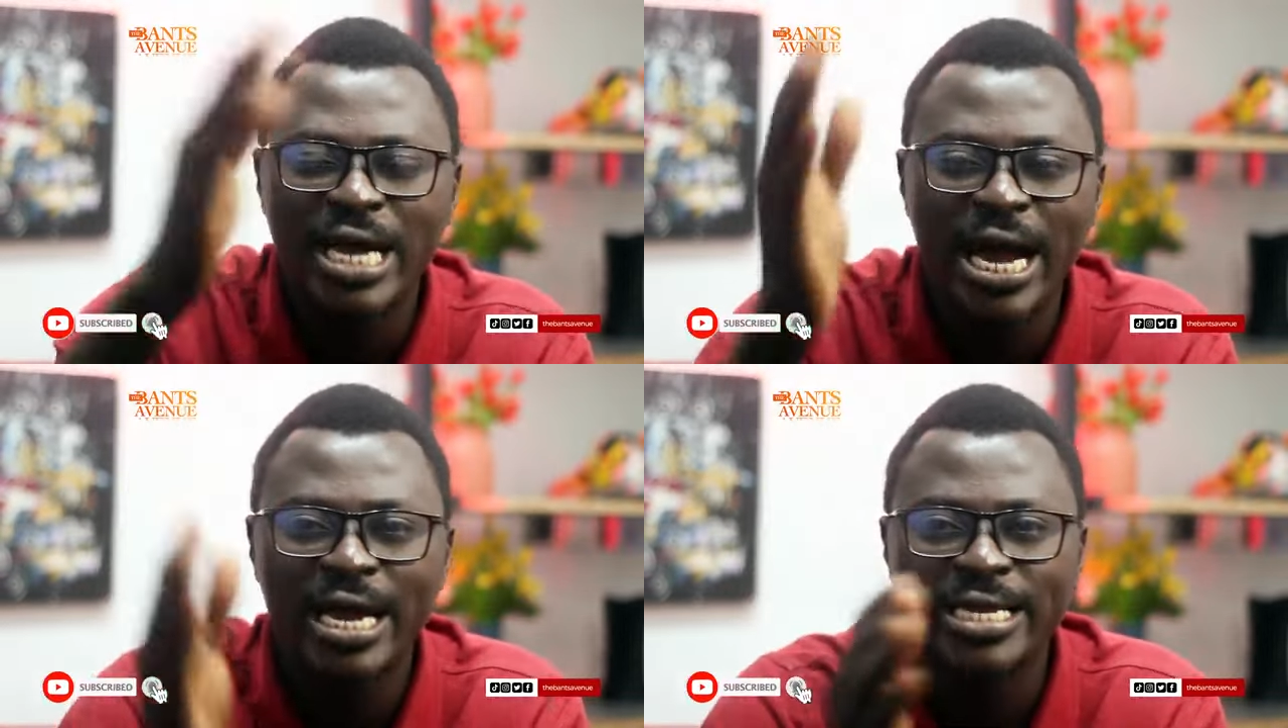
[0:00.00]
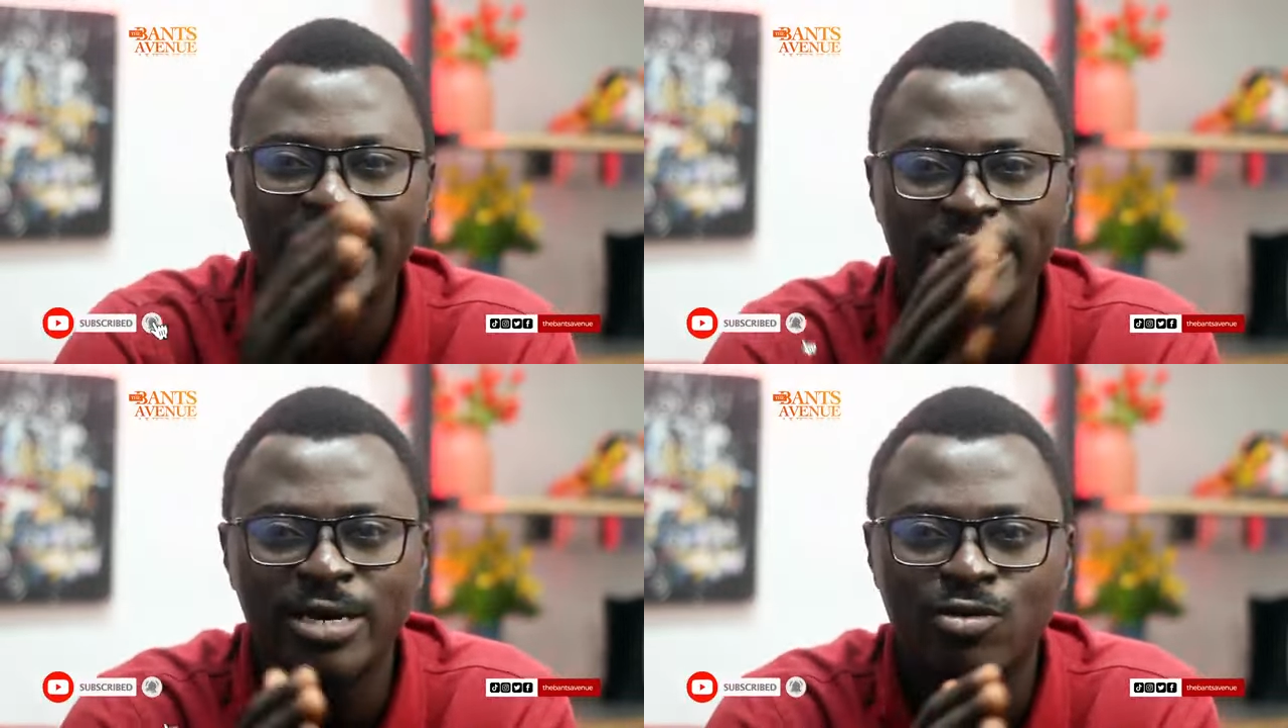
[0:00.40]
we are
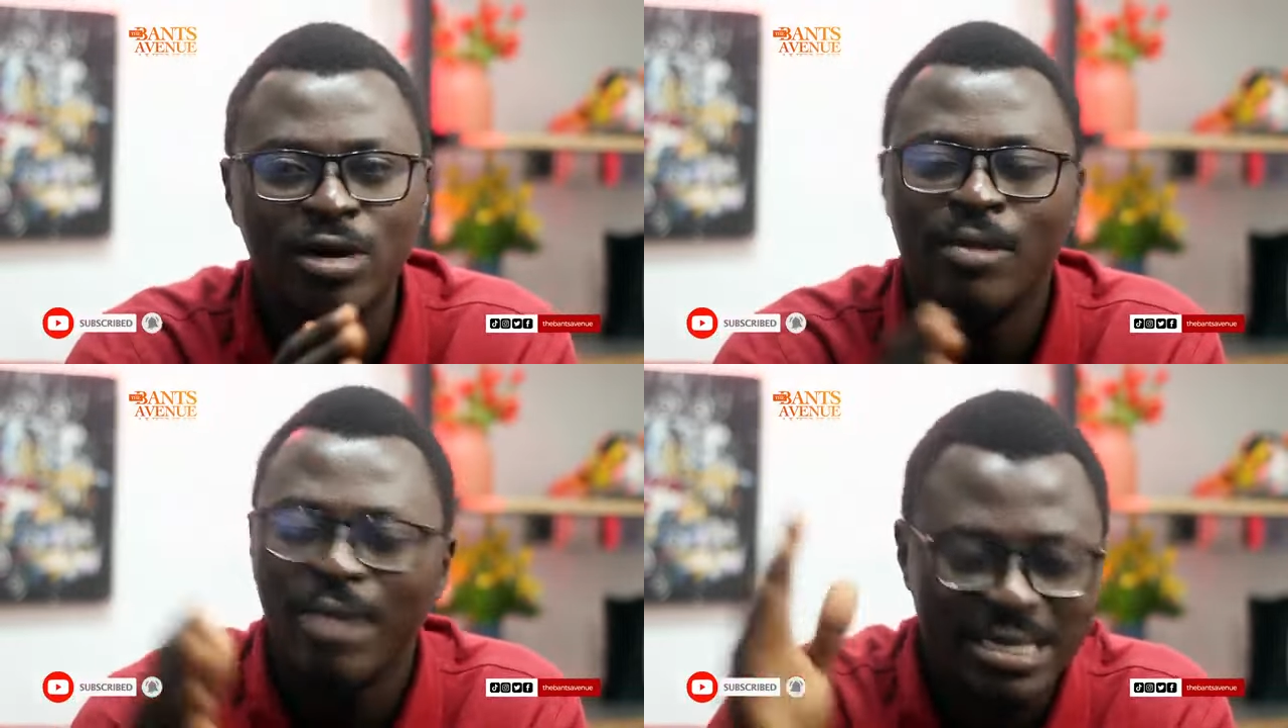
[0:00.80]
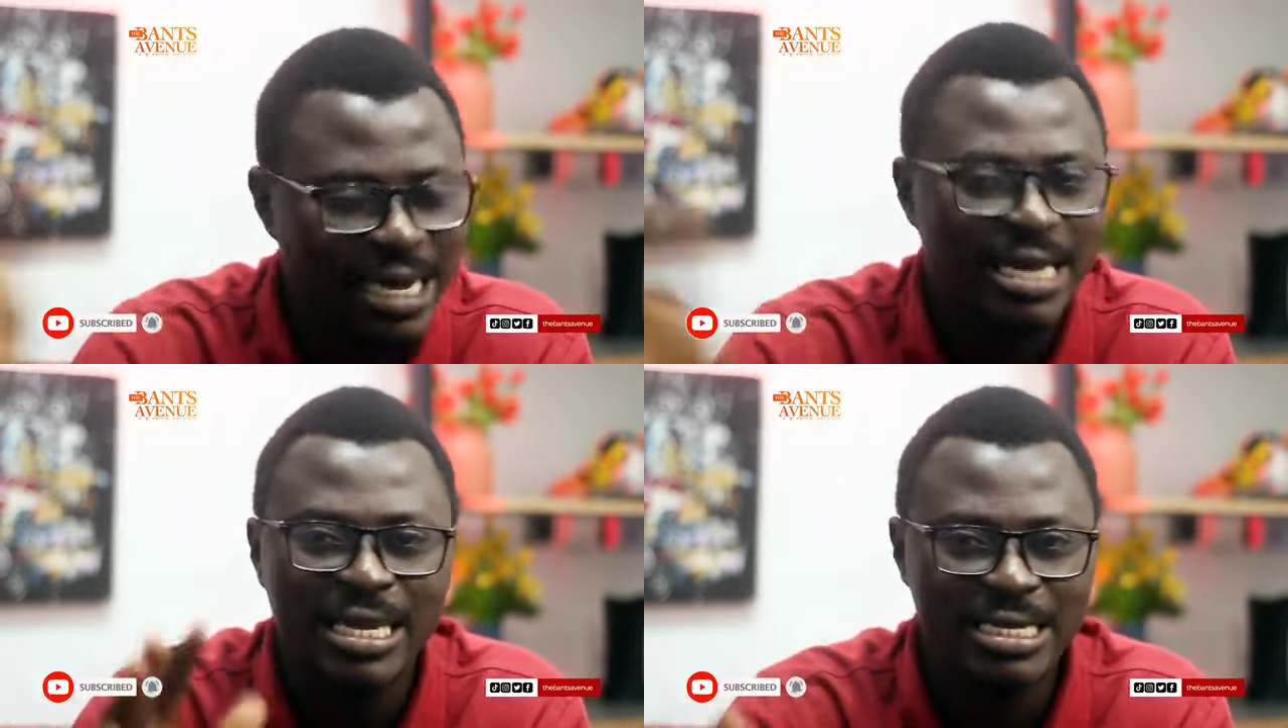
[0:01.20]
any year.
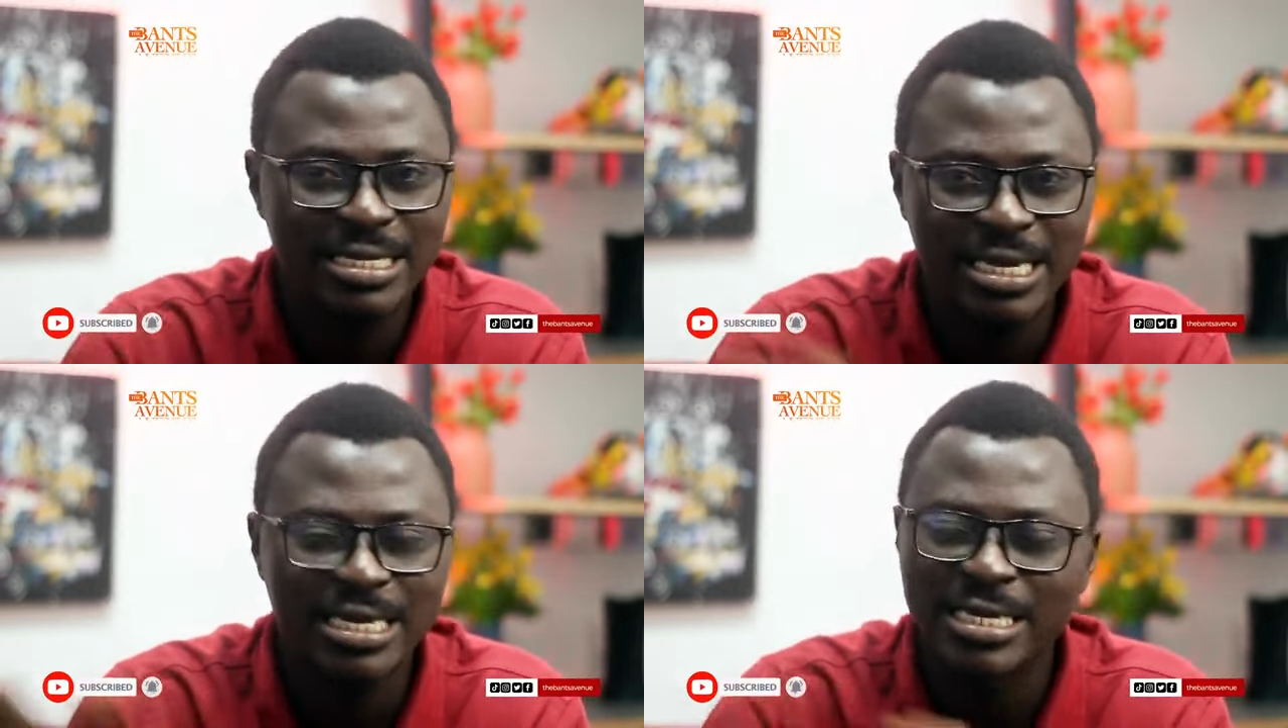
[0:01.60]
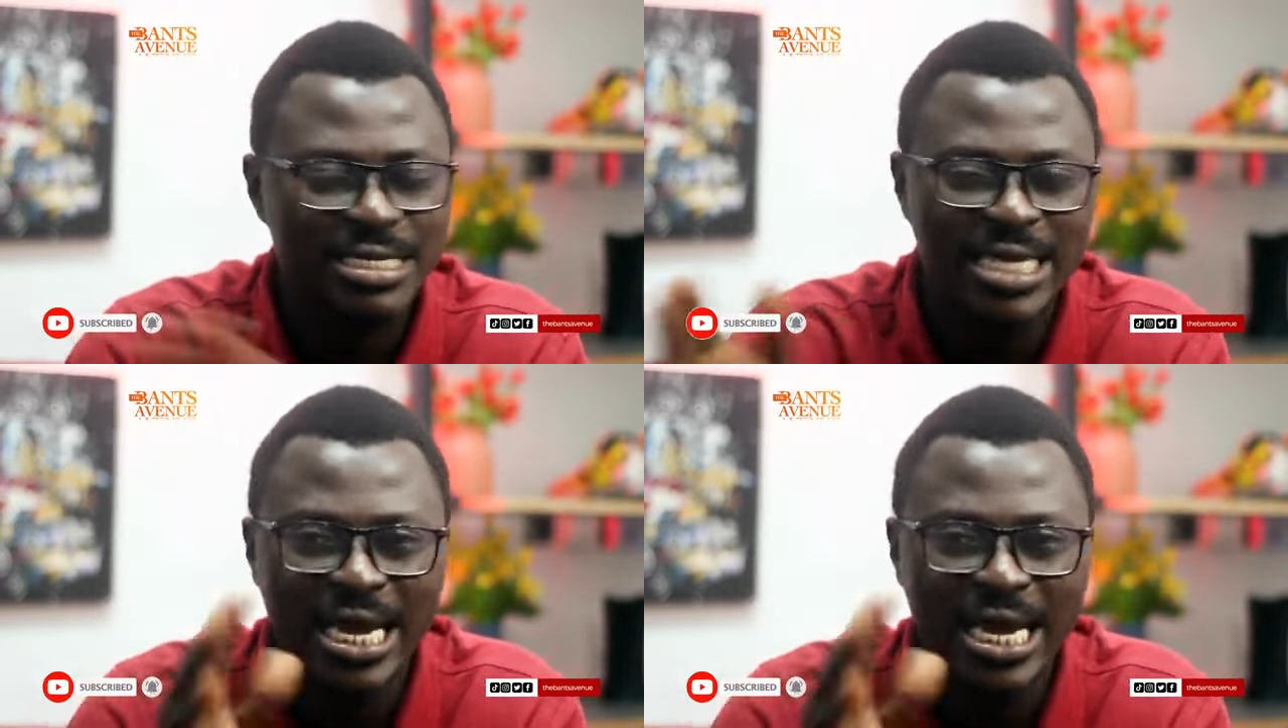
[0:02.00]
Master, they say,